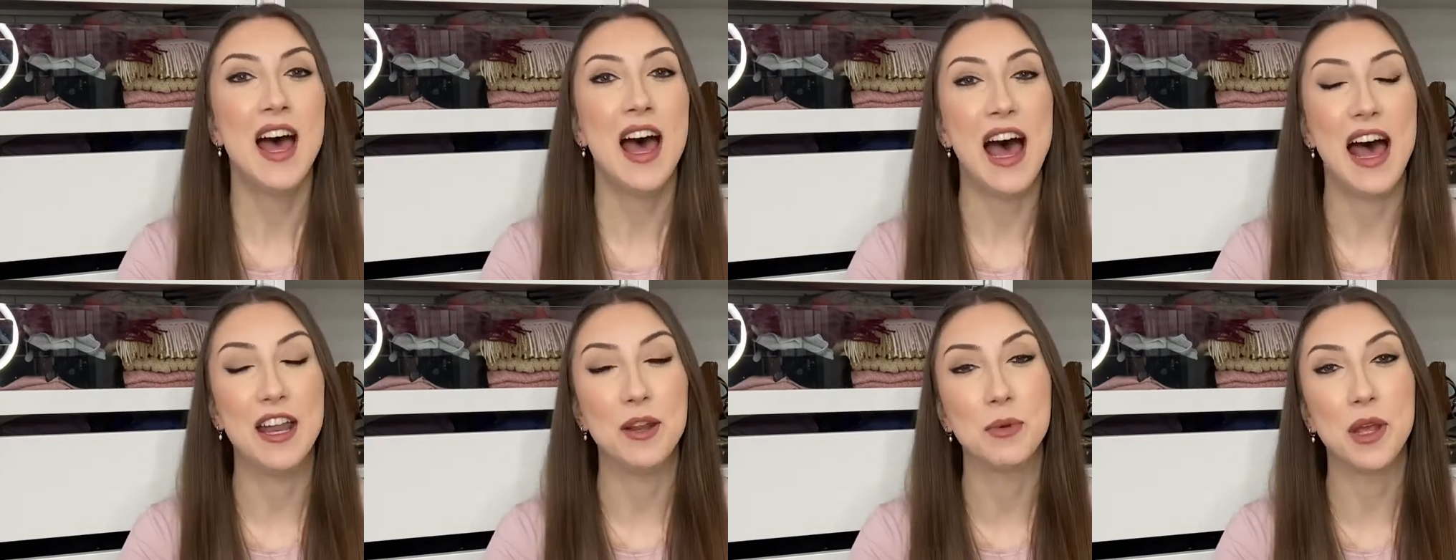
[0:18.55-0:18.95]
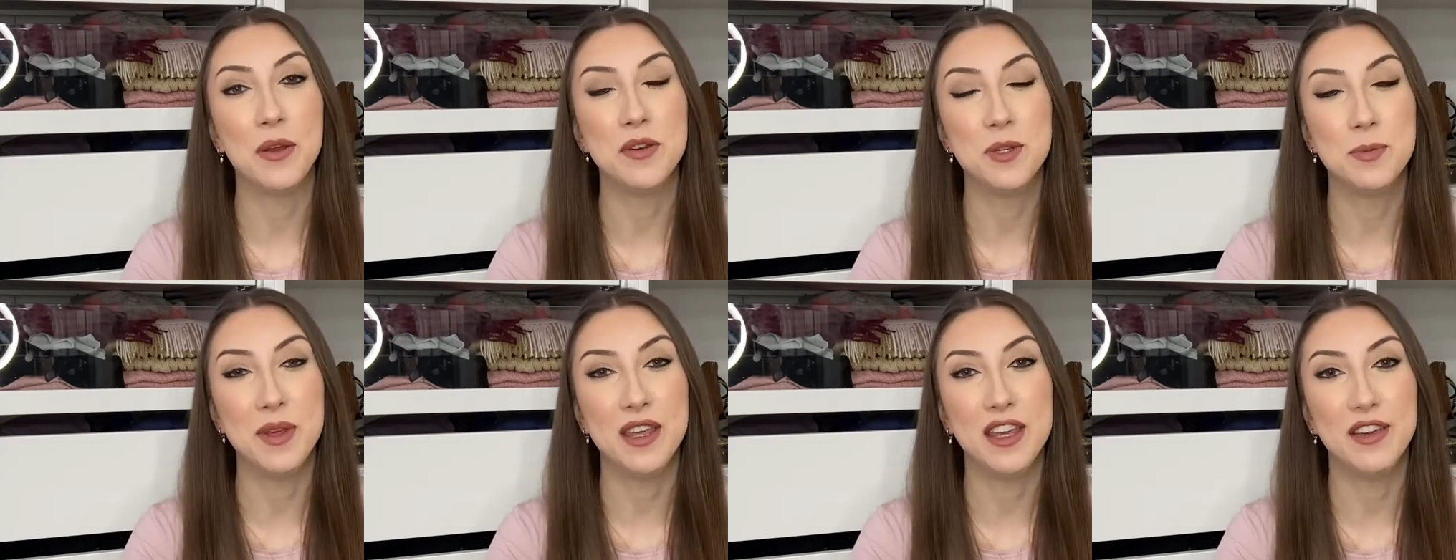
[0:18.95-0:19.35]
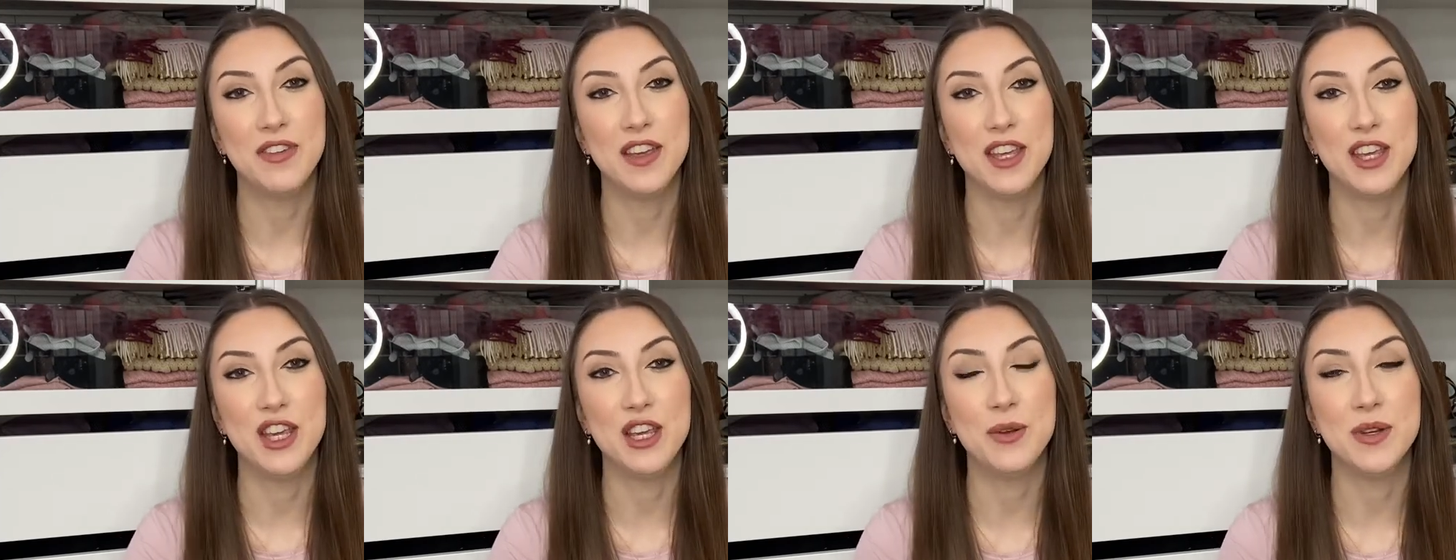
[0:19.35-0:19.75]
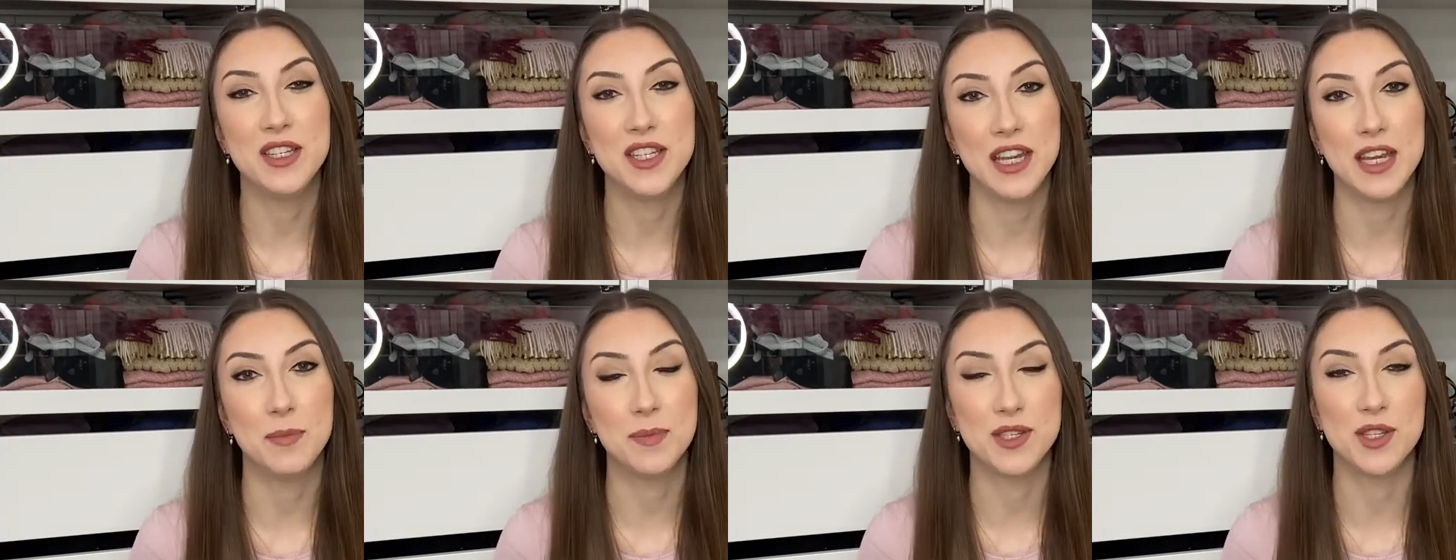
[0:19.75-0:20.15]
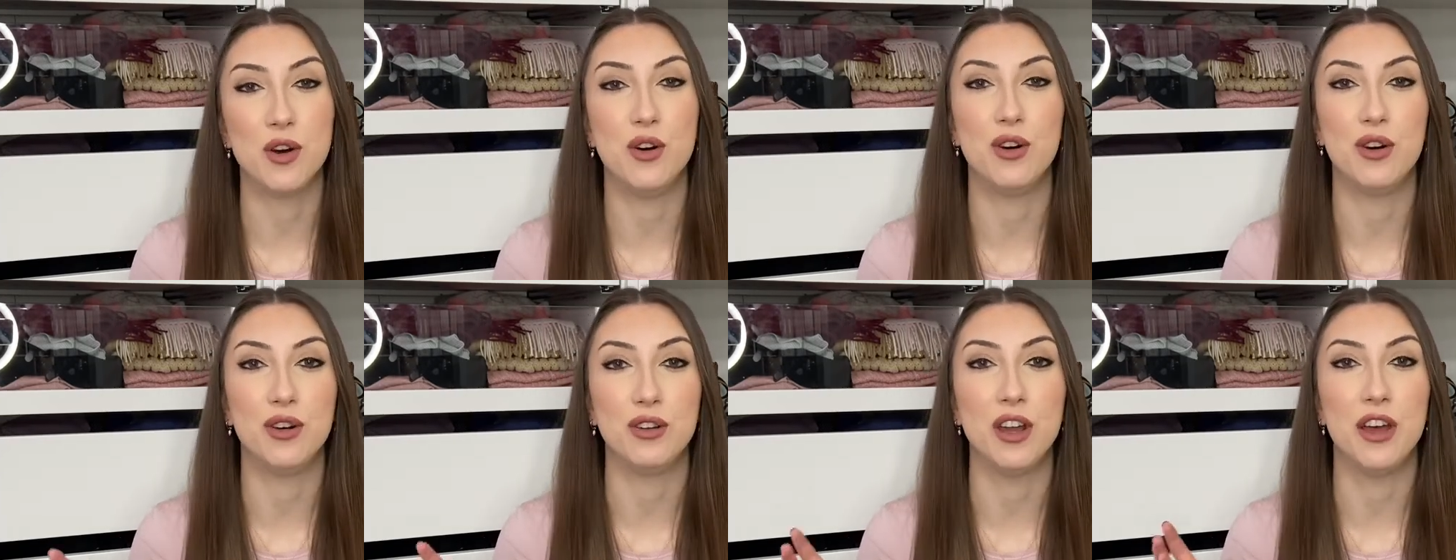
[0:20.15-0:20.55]
and I'm going to be giving you tips
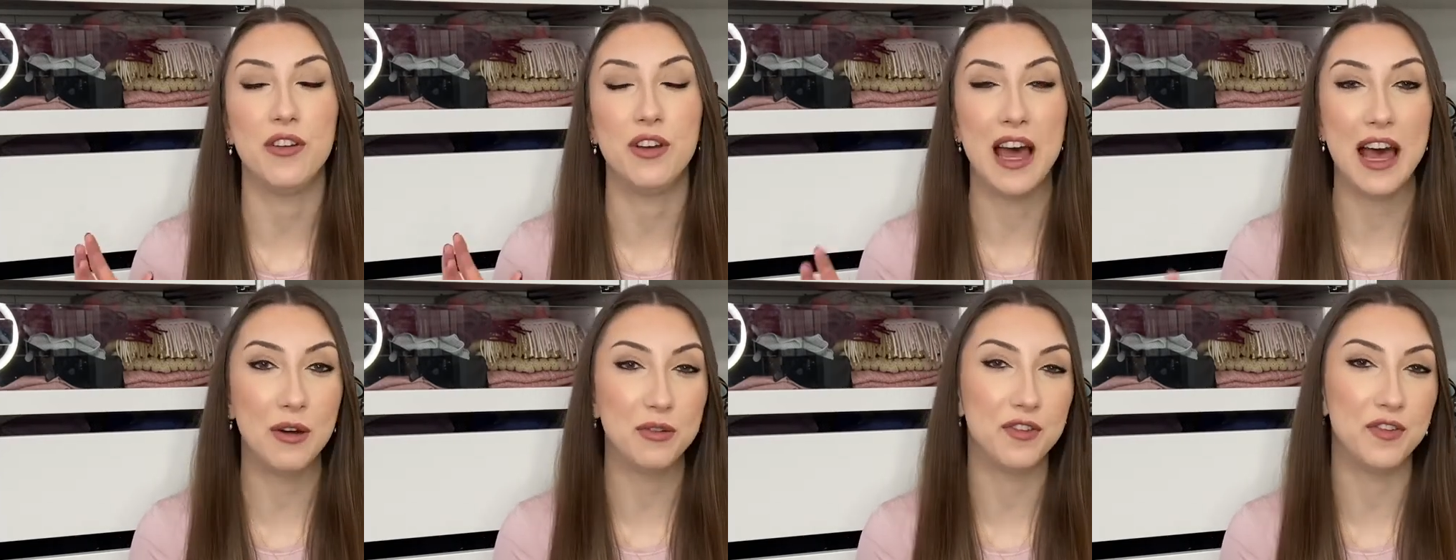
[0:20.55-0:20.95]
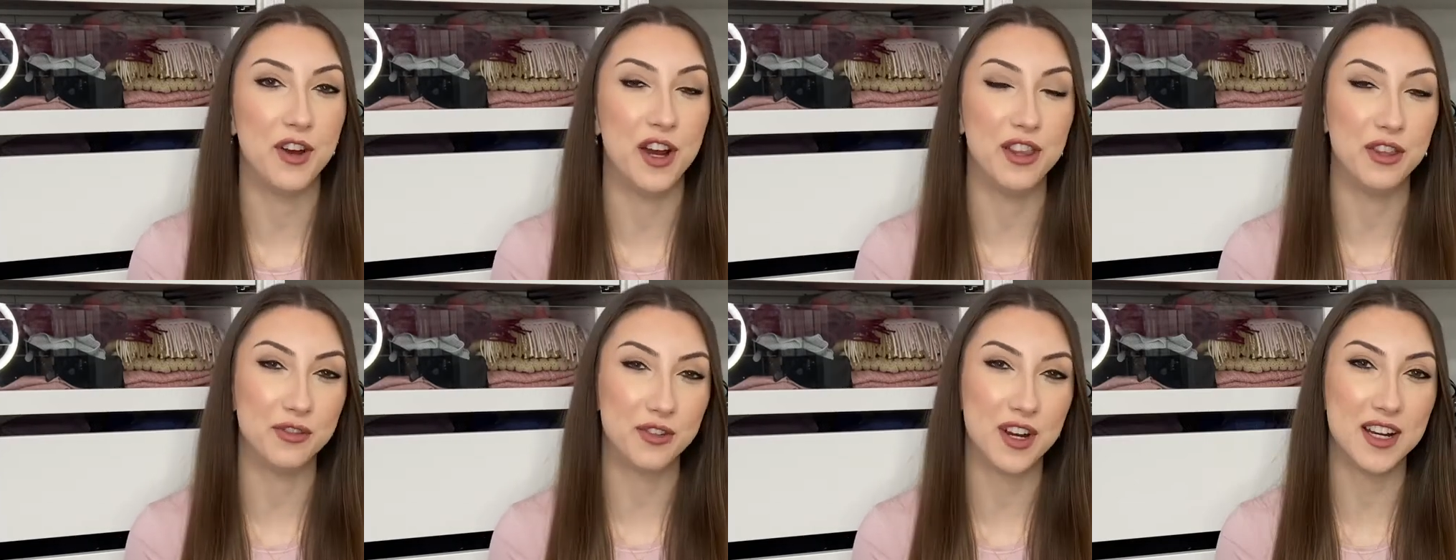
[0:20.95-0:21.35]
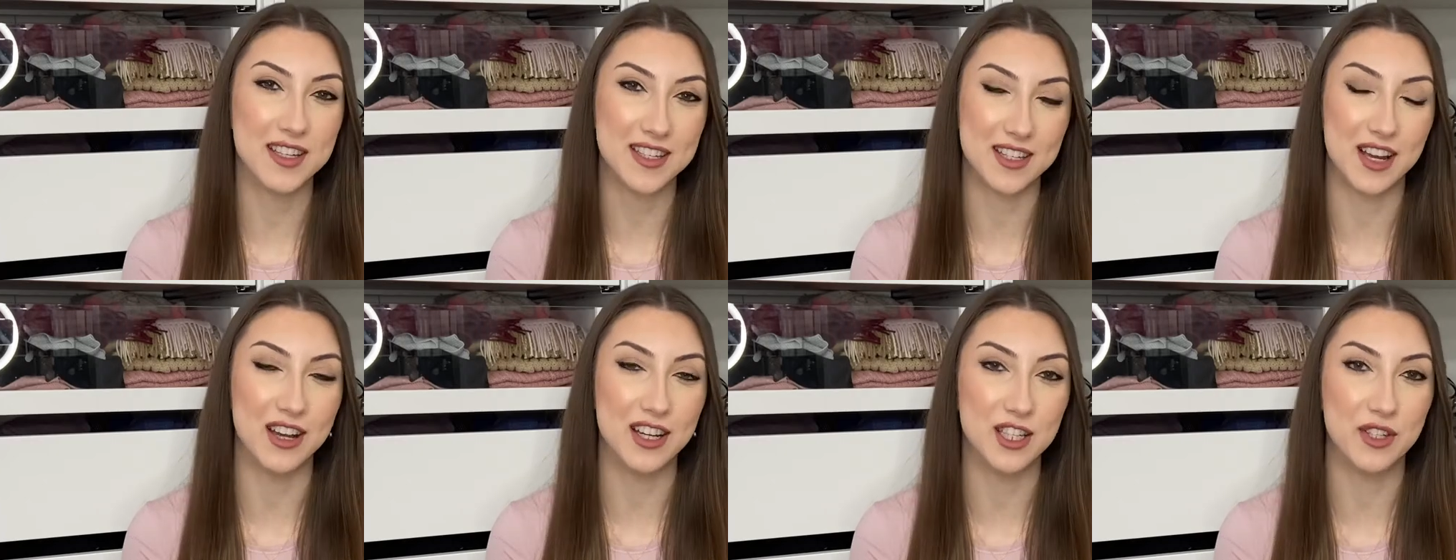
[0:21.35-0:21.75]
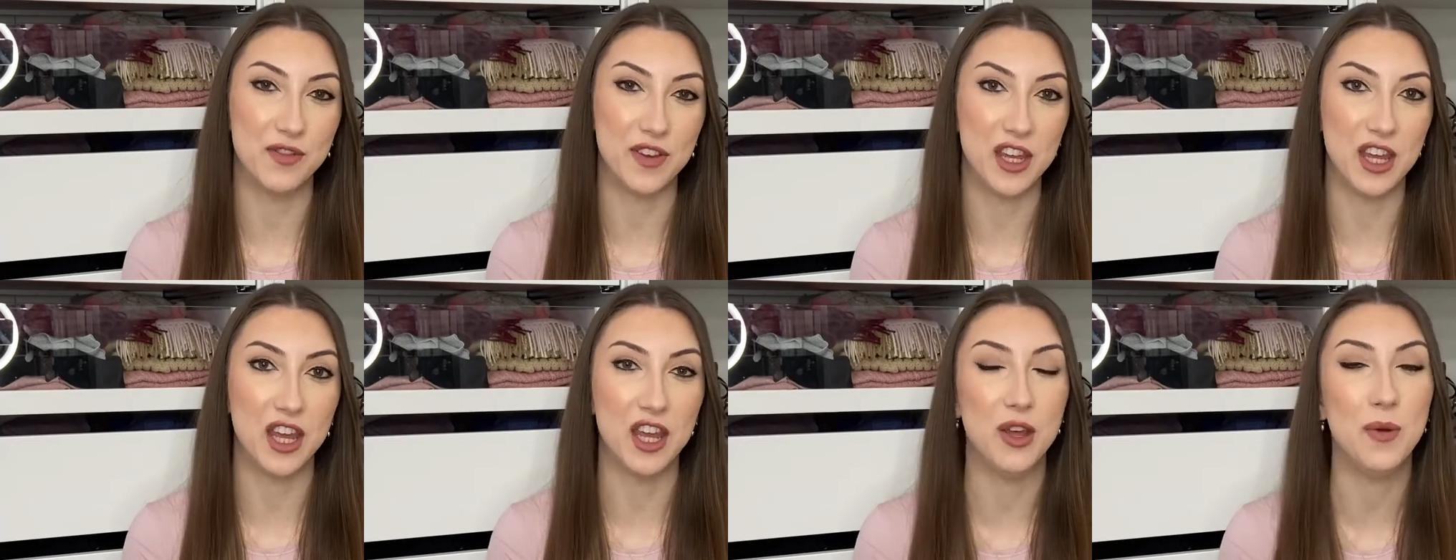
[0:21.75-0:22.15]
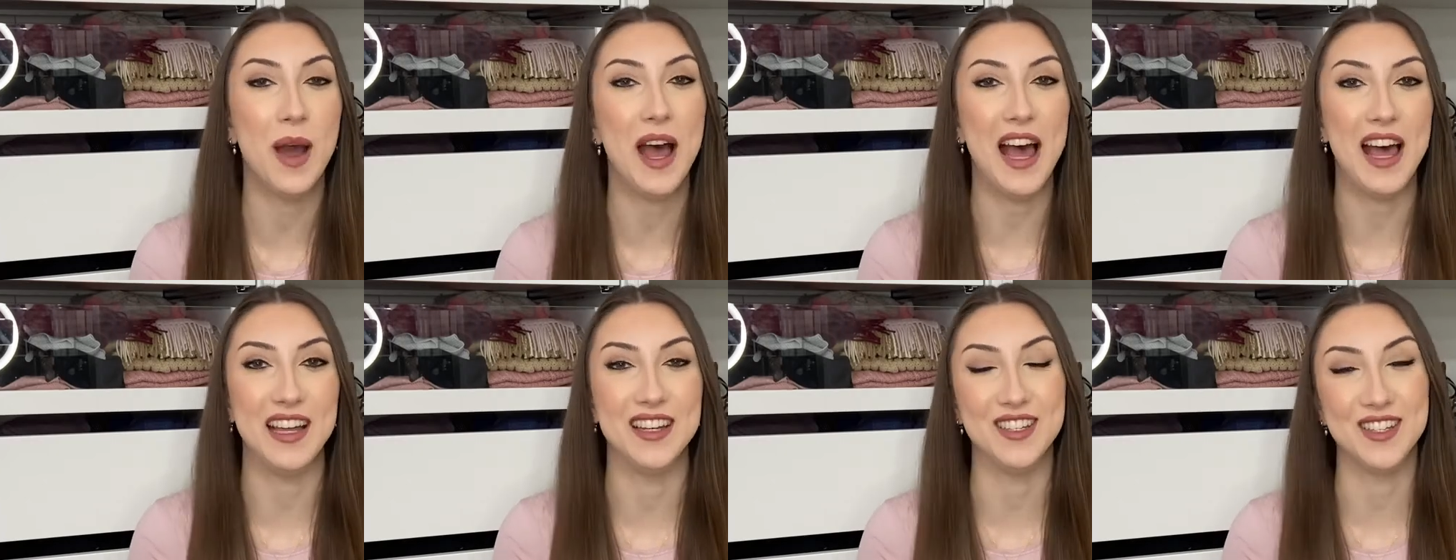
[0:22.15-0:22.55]
on how to find the right size for you
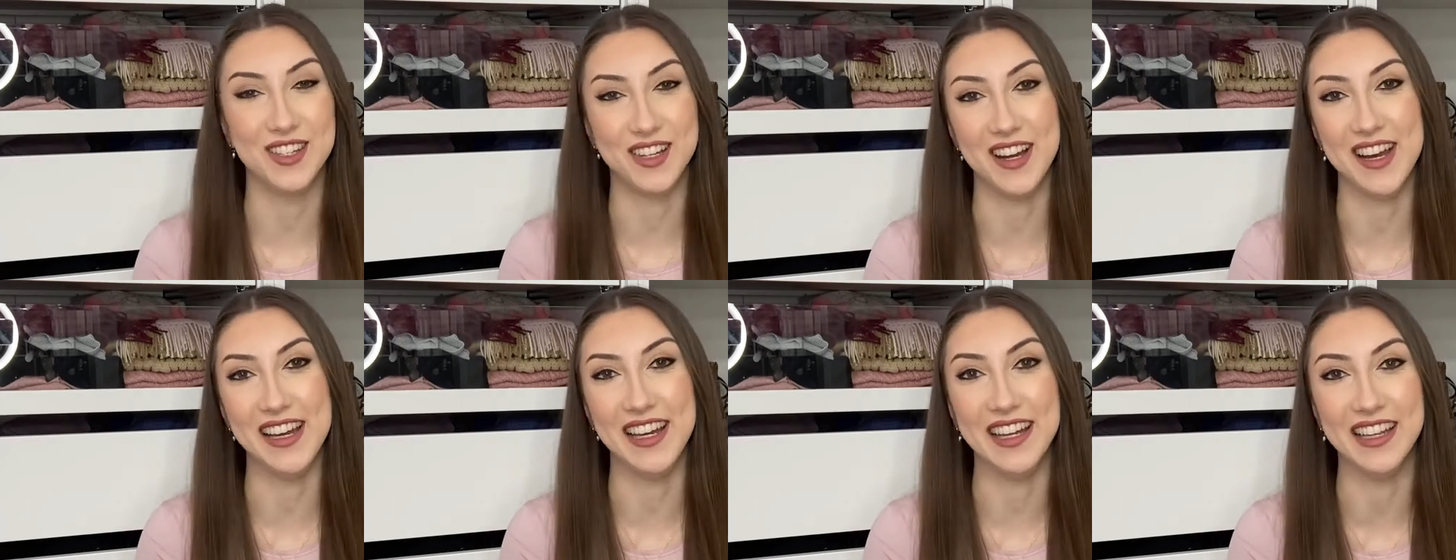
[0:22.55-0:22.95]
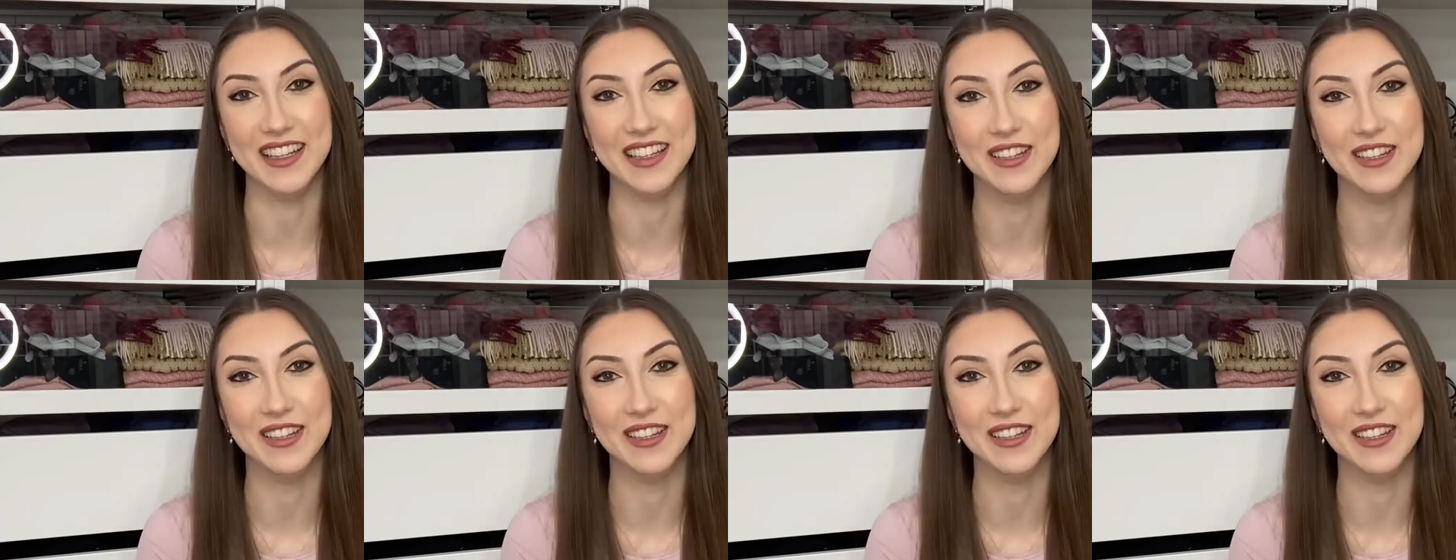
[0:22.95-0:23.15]
and styling.